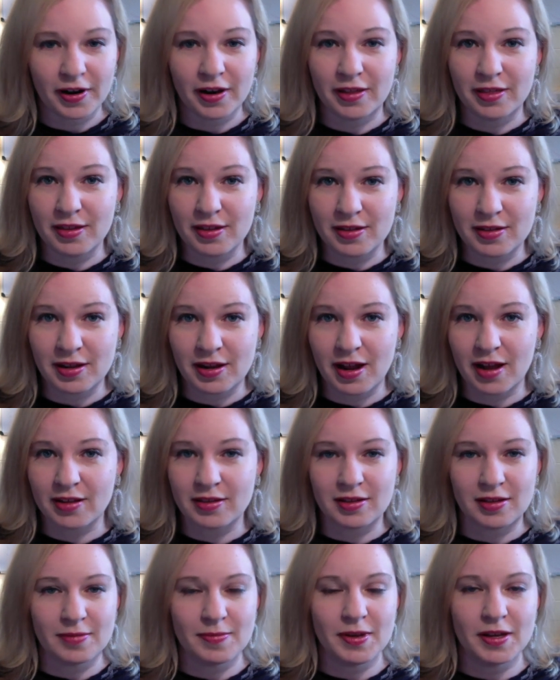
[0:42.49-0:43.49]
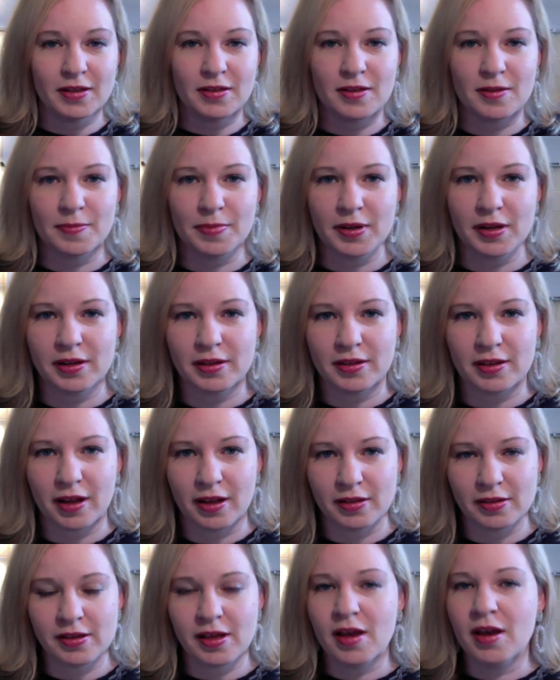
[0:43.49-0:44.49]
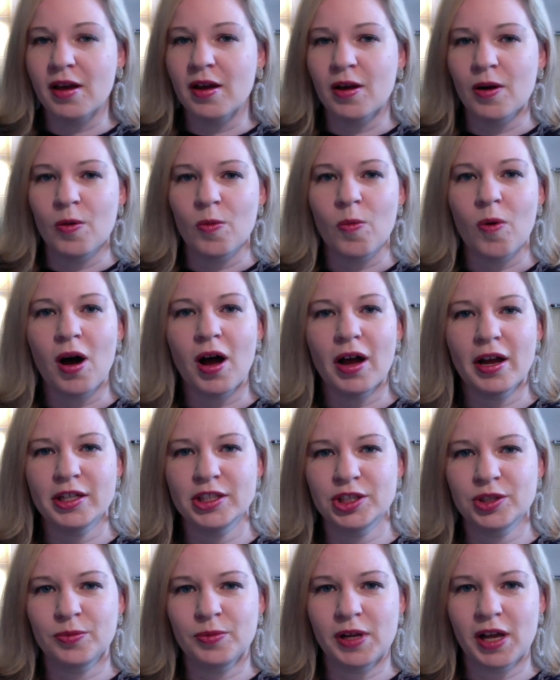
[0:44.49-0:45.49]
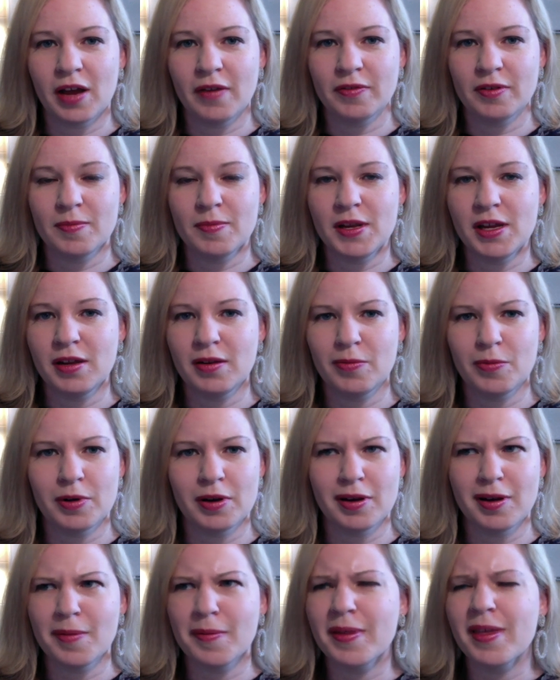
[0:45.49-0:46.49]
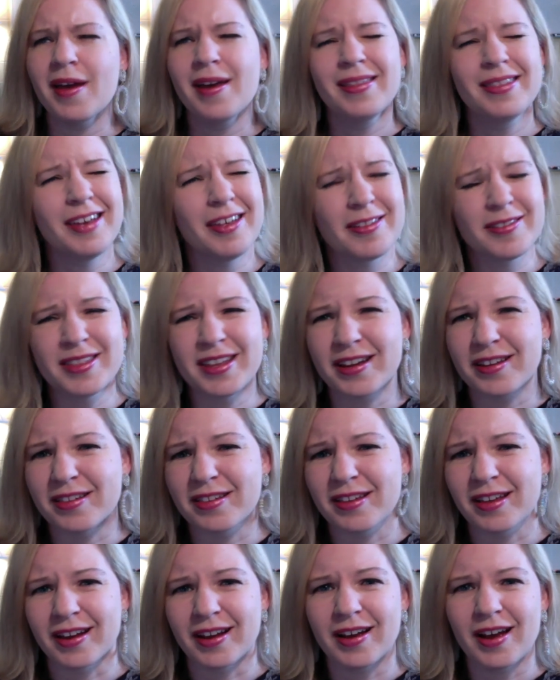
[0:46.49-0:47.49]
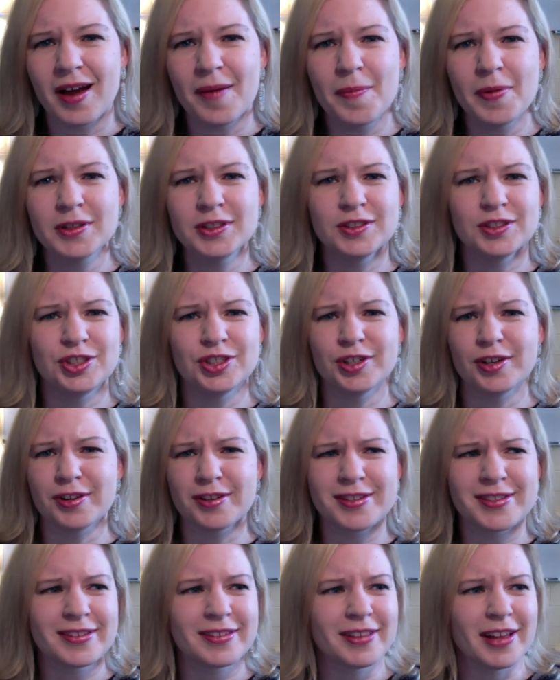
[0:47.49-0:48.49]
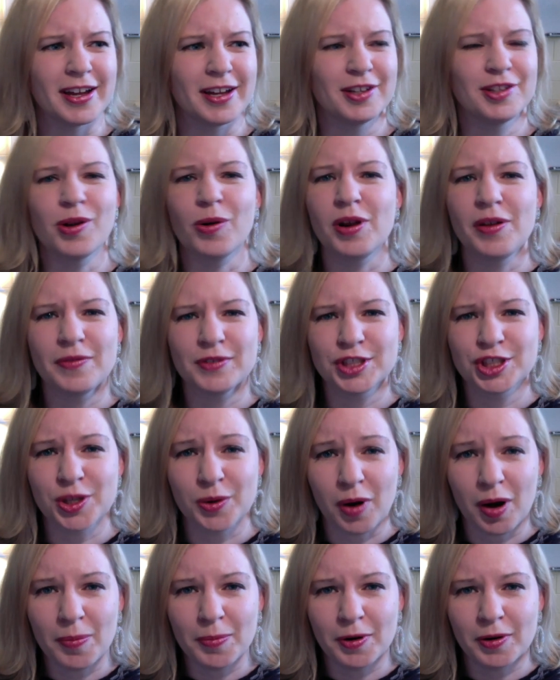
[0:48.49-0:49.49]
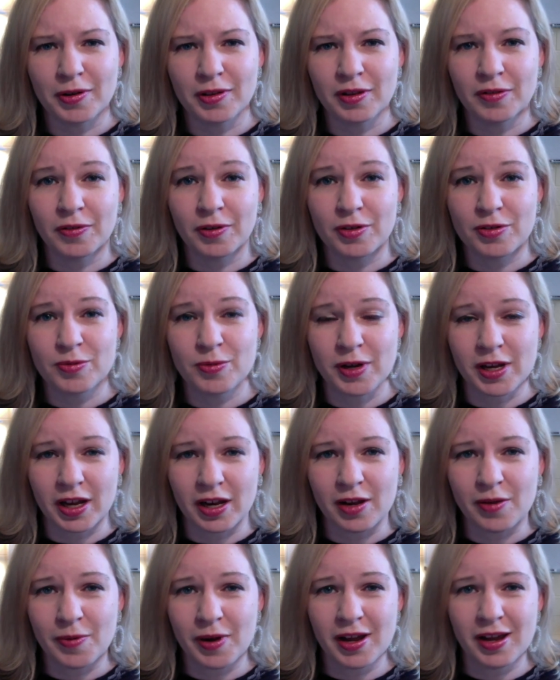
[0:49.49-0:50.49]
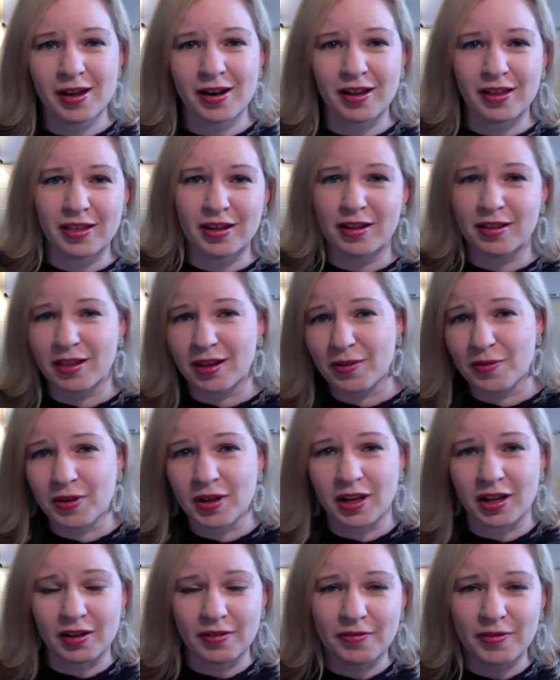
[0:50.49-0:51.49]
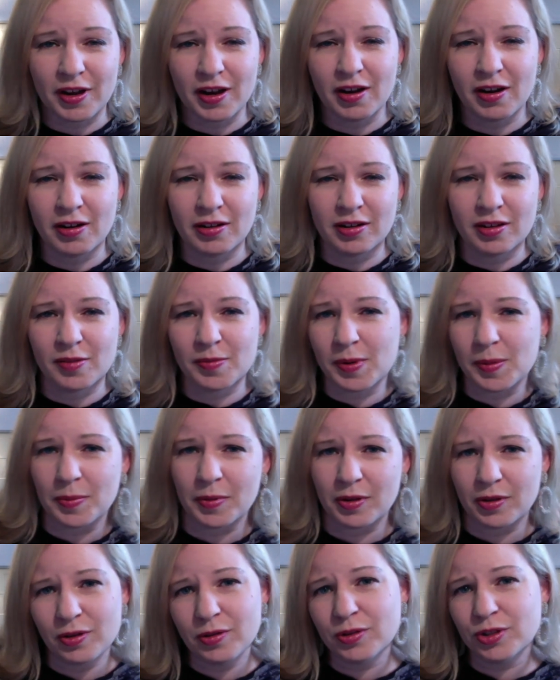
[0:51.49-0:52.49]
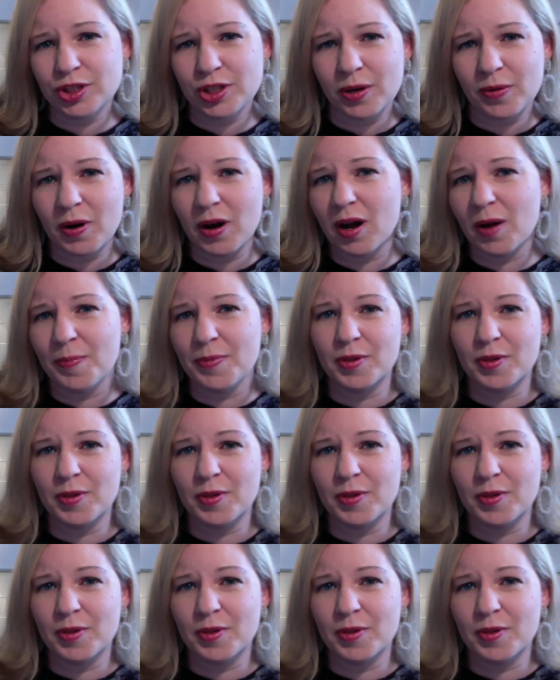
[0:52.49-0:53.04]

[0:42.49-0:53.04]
In this class, it makes complete sense. Why should we have to meet when the other thing is like a bunch of jerks like don't even show up during the first week anyway, and I think it's like really unfair to the people that do show up.